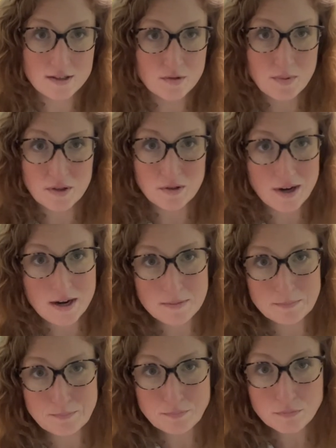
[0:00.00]
It's been great.
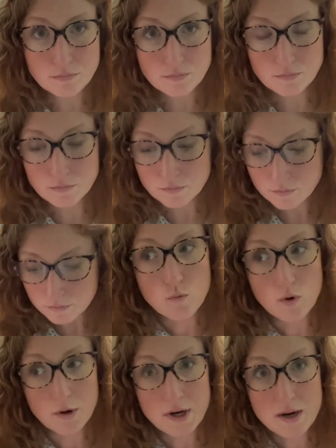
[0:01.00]

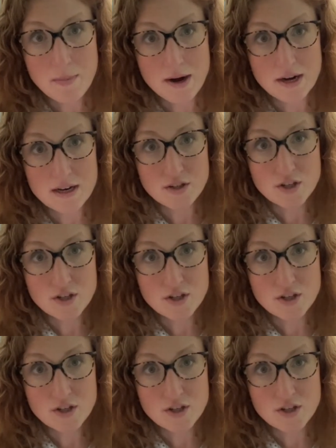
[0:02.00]
Worried about it